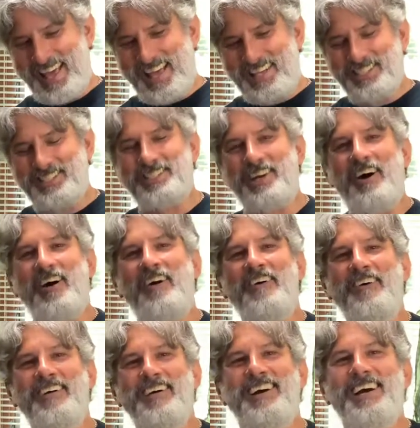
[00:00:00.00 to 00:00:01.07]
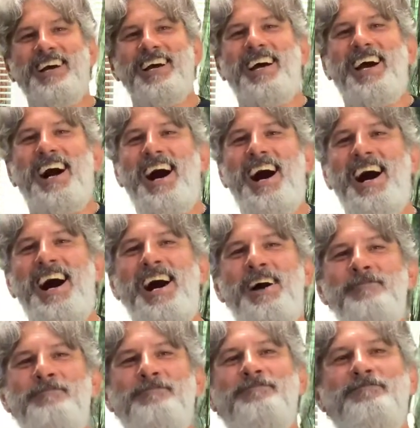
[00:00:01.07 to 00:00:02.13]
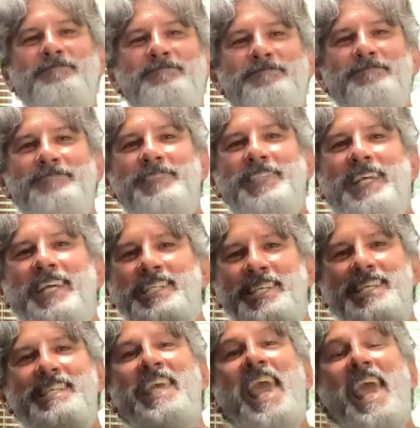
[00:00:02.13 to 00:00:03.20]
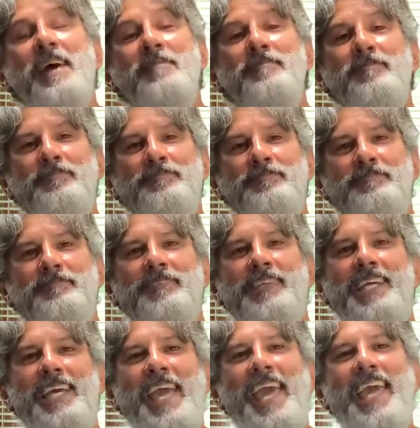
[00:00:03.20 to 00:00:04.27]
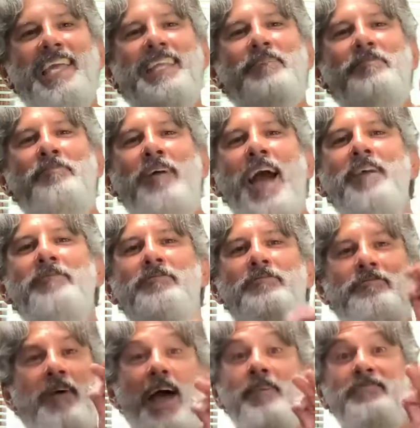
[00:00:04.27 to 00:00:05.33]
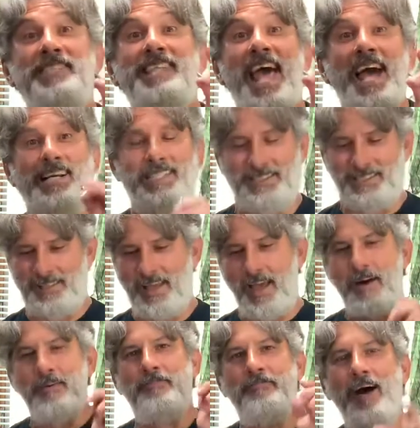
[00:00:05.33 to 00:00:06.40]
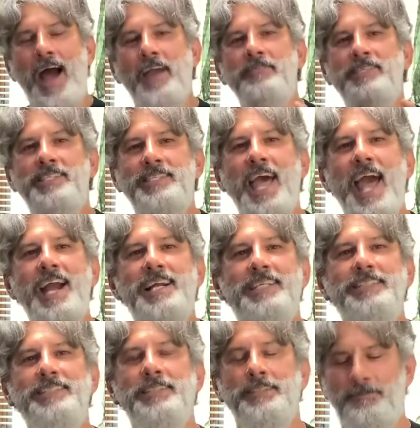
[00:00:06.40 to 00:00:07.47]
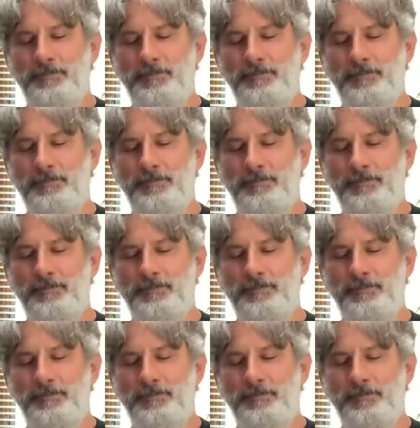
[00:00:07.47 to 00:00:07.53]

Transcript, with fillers: so uh, she in the five five second, five second.